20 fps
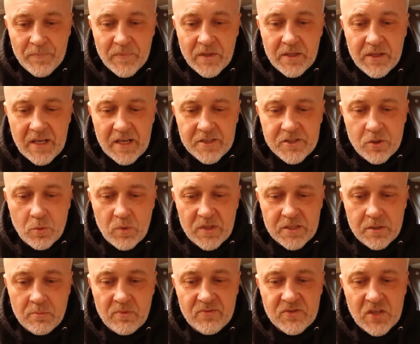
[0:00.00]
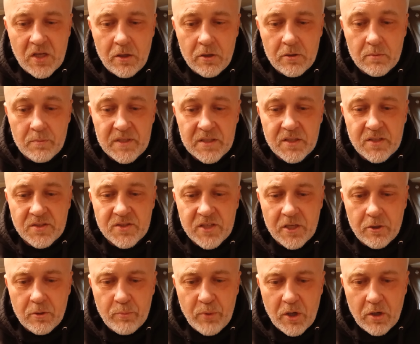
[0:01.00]
Yes, the wisdom of Solomon,
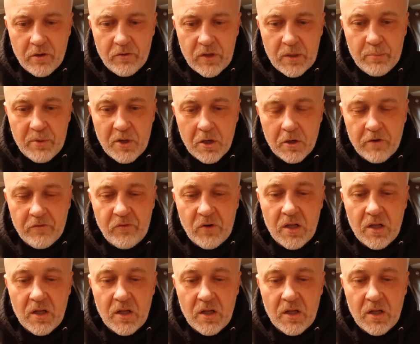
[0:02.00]
considered part of the Apocrypha,